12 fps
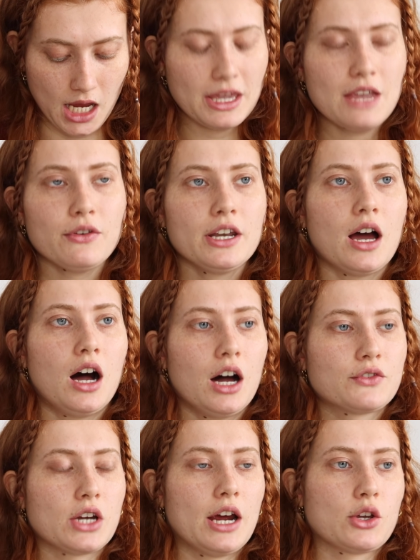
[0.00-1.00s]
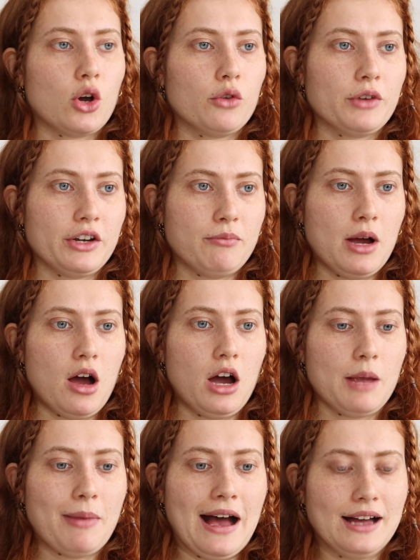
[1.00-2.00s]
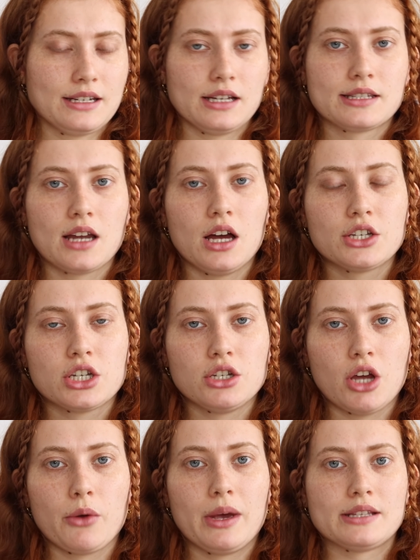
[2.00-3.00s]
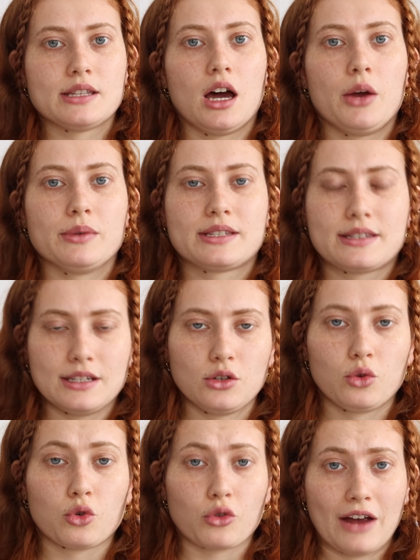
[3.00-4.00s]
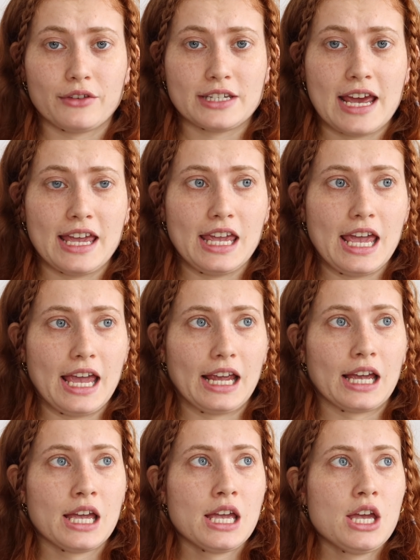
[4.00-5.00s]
But even after I got rid of my iPad, I started to notice that I was still gravitating